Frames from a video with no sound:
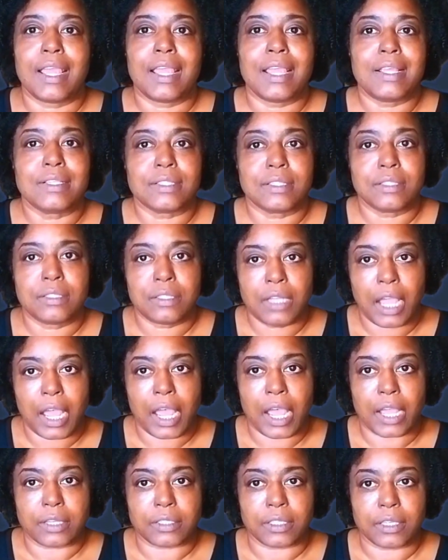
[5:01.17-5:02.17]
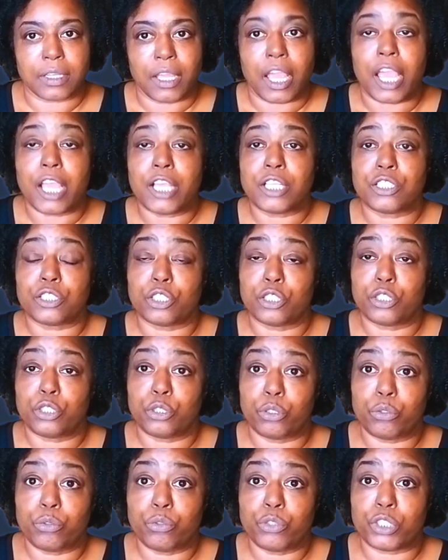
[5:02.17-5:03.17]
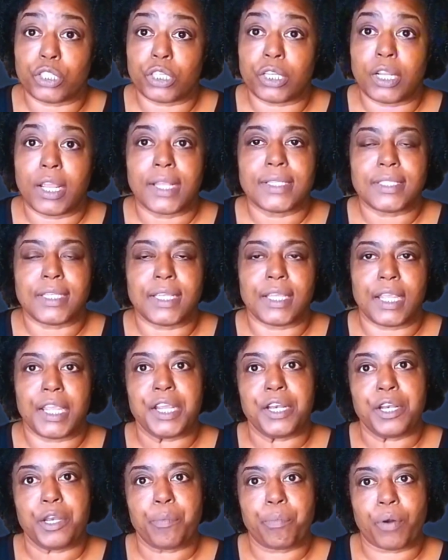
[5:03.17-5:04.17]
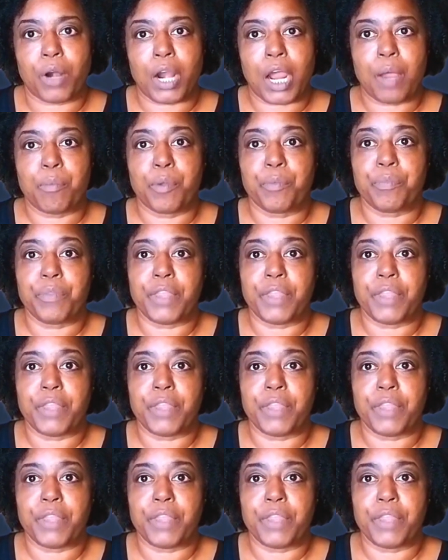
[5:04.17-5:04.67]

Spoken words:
is not a solution to any problem